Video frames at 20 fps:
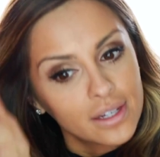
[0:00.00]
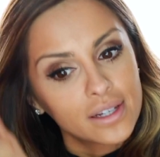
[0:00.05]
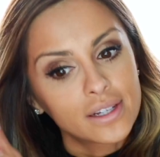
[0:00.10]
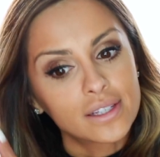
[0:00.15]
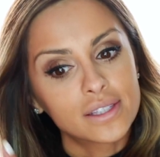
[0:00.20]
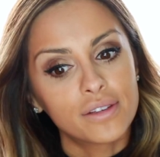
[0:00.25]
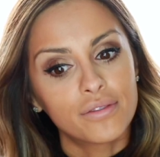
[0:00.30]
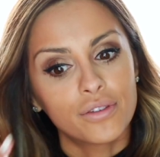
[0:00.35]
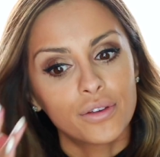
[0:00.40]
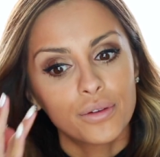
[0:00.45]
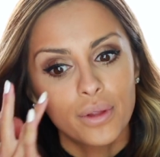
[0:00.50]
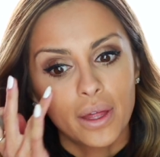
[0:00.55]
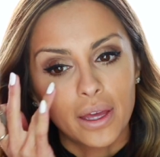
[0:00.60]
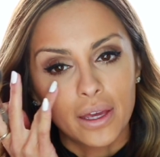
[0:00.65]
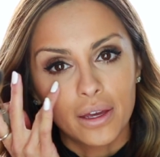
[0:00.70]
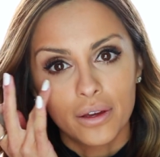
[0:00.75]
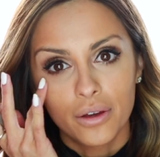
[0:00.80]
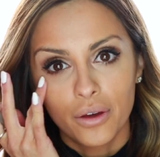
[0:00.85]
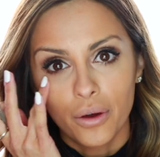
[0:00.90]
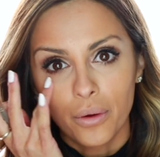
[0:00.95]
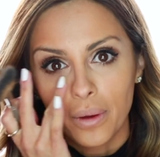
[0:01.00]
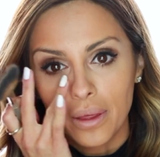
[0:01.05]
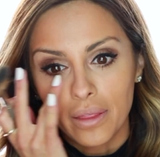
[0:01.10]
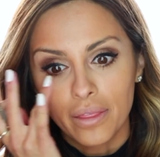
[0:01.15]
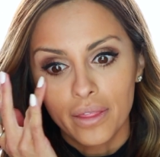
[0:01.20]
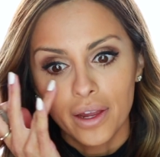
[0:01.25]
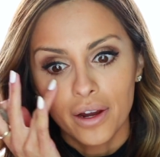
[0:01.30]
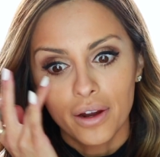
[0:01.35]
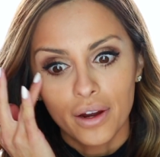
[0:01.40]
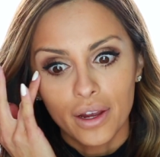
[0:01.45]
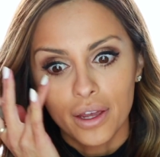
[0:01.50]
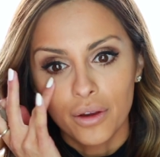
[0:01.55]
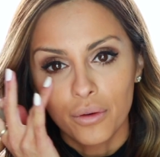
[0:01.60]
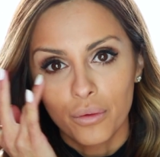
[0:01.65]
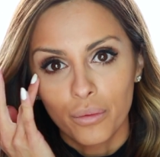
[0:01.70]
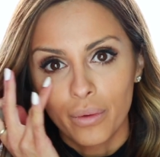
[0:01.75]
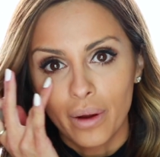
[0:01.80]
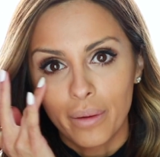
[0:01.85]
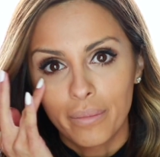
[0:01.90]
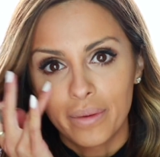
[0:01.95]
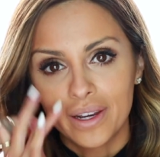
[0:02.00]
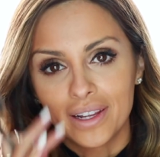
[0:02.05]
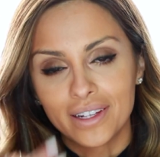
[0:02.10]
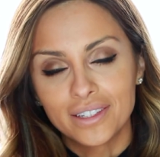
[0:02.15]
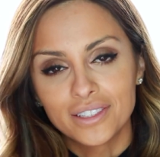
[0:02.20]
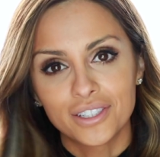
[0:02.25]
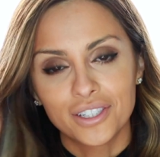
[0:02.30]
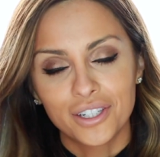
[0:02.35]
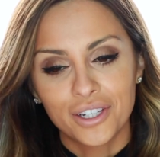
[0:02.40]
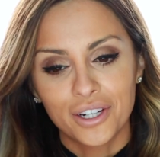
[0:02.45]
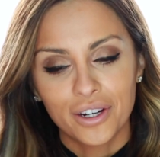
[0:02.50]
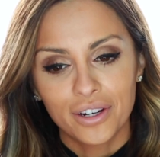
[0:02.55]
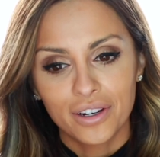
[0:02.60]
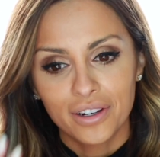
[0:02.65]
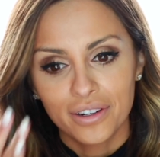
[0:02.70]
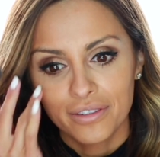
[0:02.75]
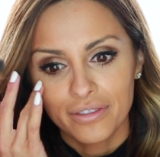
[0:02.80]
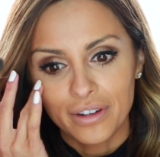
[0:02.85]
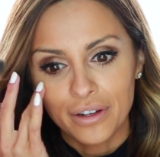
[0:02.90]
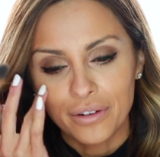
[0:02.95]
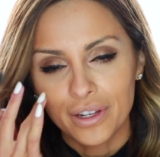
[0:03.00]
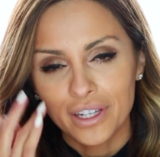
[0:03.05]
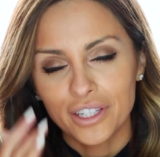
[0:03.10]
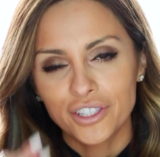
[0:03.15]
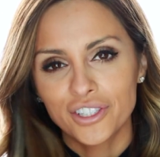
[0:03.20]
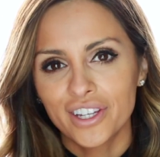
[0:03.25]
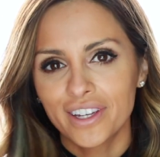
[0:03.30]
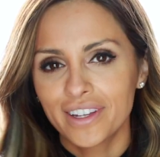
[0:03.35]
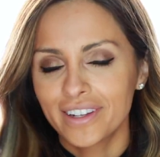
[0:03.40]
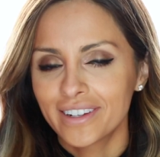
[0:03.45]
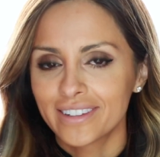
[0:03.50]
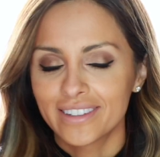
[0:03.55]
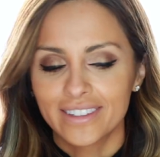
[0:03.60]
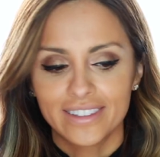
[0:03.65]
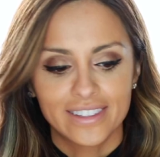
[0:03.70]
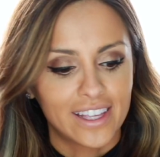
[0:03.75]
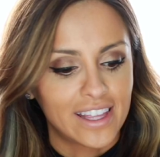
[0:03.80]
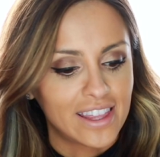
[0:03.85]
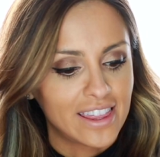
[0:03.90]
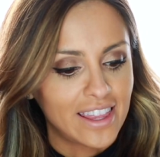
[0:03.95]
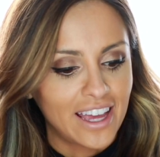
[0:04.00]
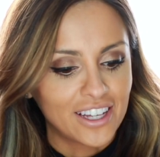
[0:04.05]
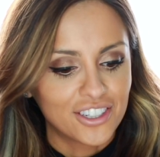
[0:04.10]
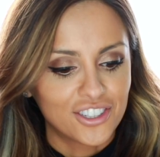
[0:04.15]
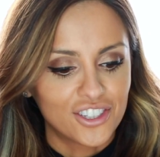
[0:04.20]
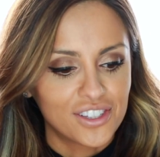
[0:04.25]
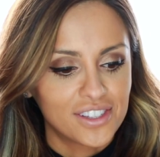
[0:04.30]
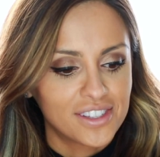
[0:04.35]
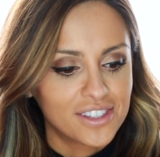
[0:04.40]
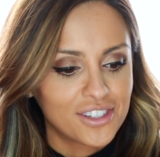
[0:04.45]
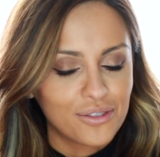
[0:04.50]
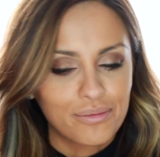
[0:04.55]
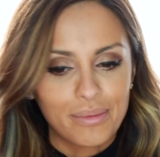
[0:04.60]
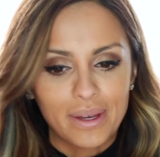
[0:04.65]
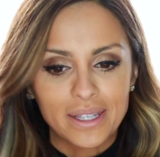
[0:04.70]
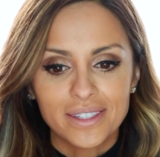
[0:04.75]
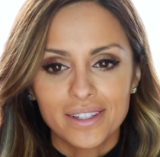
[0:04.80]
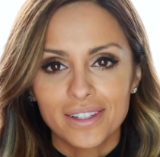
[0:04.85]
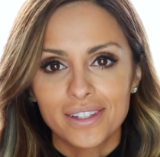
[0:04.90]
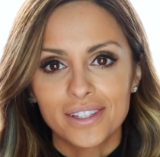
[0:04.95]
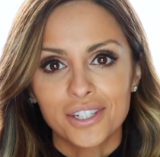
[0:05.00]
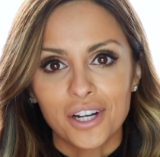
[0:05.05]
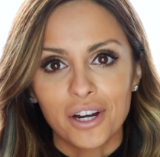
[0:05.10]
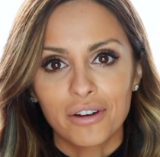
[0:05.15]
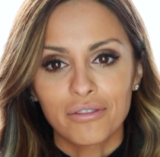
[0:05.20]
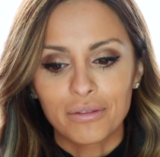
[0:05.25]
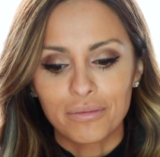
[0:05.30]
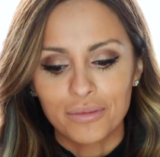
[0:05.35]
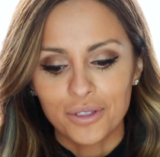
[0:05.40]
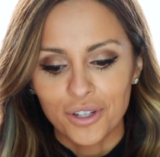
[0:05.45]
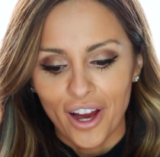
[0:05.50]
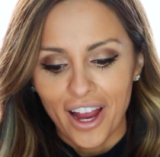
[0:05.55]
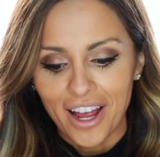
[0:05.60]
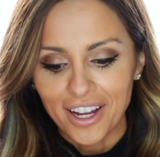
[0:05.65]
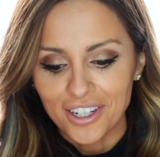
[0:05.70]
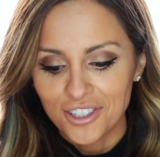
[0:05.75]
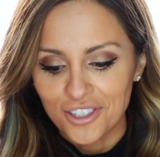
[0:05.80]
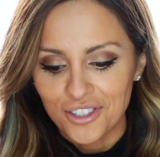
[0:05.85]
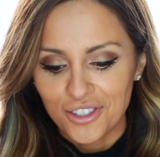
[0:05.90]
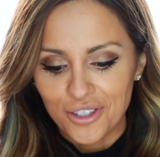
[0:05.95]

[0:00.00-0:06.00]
Because if you like go in there, it can rub it into your foundation, and then that just, you basically start from scratch.